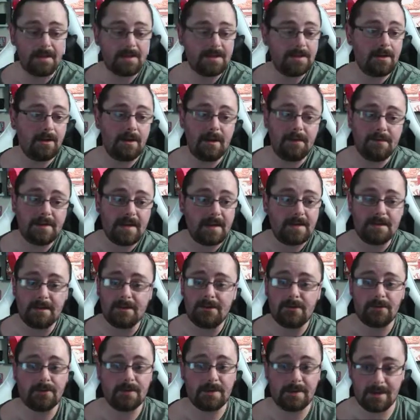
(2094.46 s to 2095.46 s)
guys, I don't know if
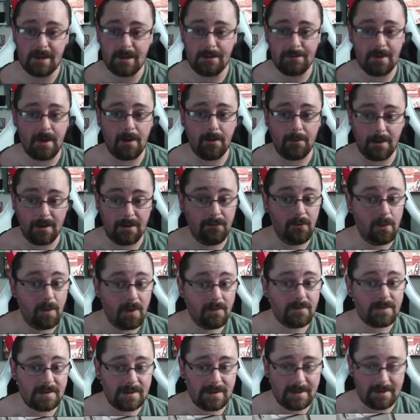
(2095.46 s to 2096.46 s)
Teslatron's still about, but if you
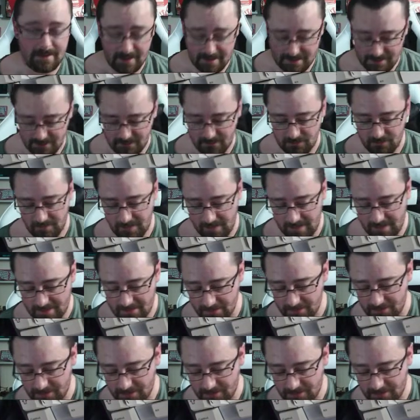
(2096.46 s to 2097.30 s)
haven't seen Teslatron, he's